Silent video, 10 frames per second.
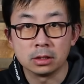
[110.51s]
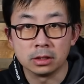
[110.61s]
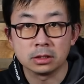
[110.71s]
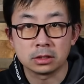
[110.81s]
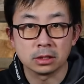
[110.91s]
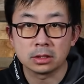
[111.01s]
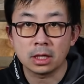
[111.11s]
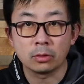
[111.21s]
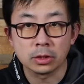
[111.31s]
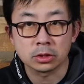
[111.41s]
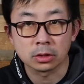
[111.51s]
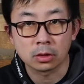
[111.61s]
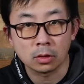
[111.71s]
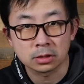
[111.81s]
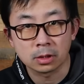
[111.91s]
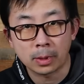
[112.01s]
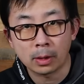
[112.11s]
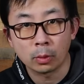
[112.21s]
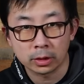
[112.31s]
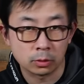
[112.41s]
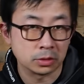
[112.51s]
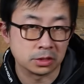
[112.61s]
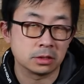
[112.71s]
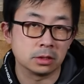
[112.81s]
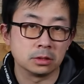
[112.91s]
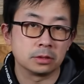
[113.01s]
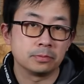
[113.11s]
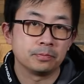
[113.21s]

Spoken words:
this deceleration caused by wind resistance.